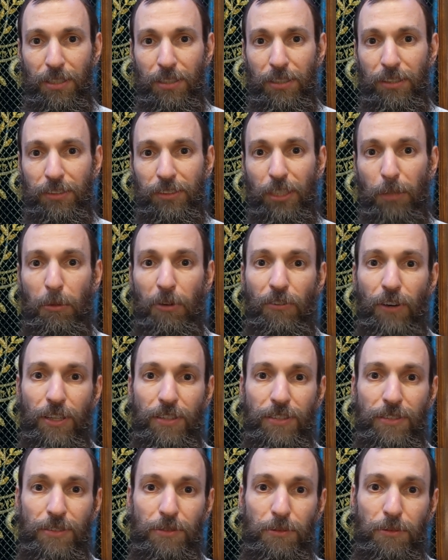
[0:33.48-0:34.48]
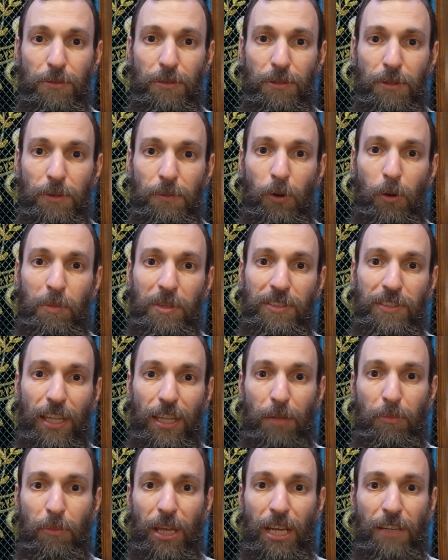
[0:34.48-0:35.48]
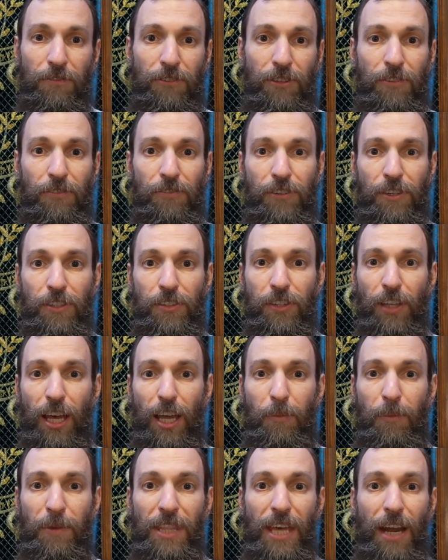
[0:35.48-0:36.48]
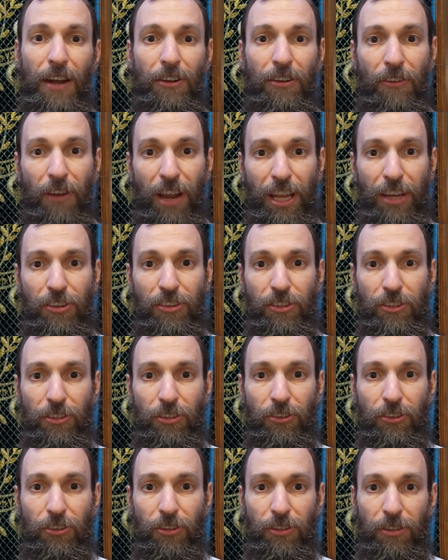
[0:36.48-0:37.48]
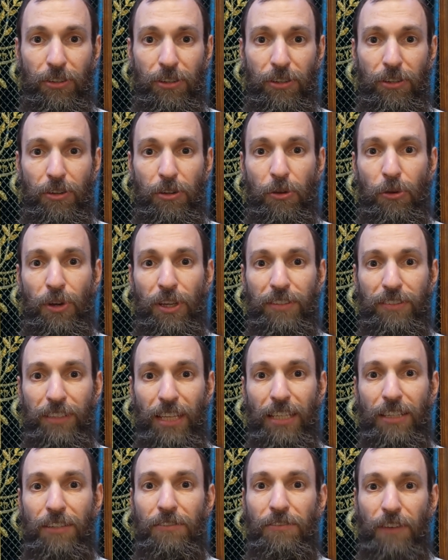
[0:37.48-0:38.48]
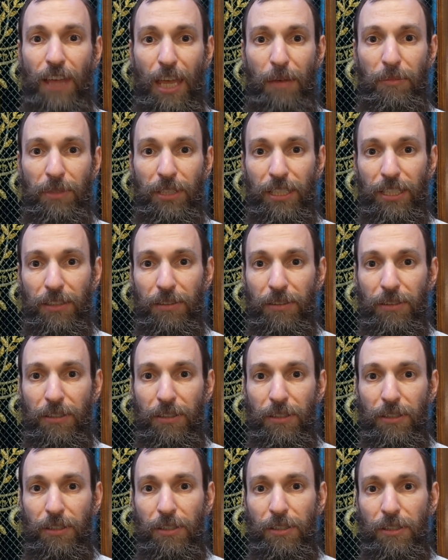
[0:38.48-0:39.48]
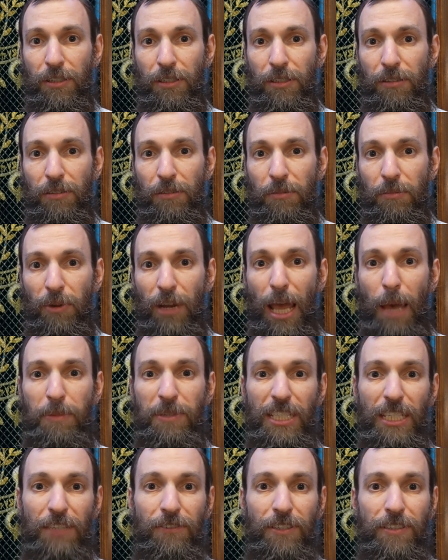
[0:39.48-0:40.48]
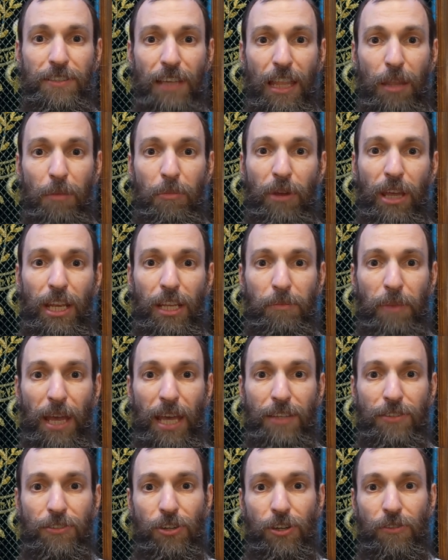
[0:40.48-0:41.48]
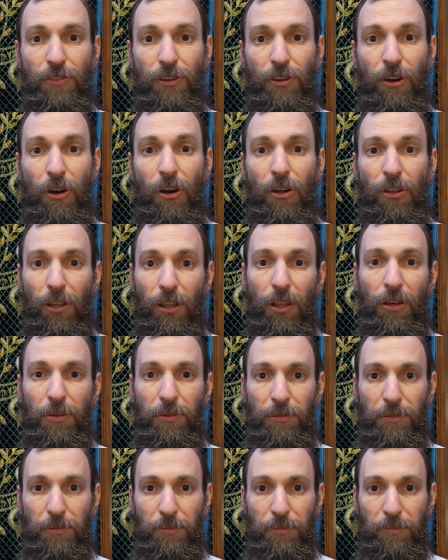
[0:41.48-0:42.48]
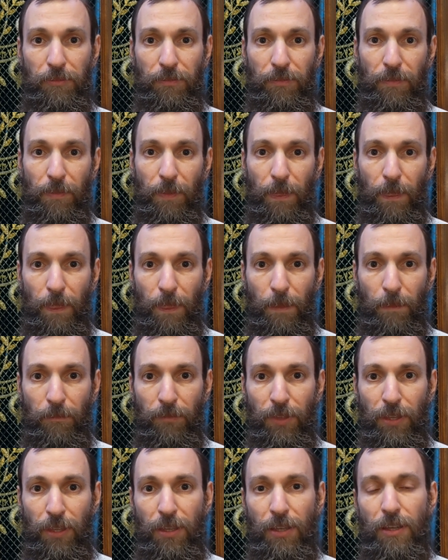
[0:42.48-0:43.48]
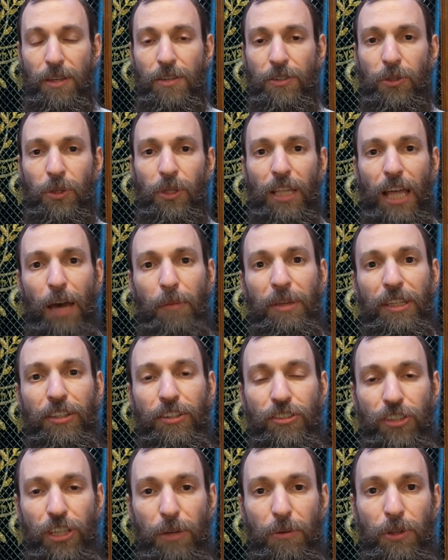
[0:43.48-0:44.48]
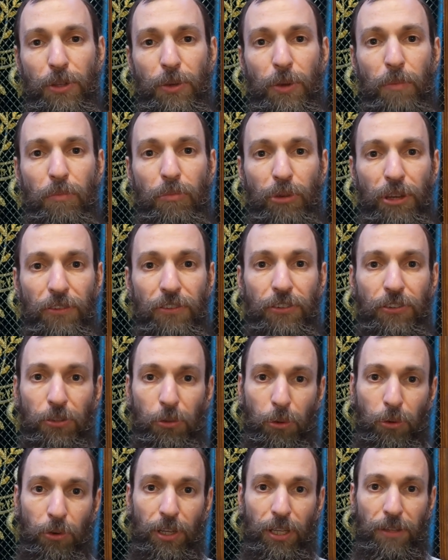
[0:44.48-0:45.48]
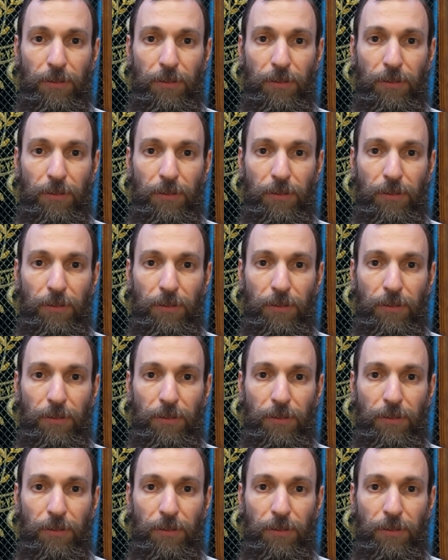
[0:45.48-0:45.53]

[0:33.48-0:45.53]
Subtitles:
Some of us will be celebrating for the first time without our grandchildren or extended family, perhaps even celebrating Passover all alone. So allow me to share with you a brief story.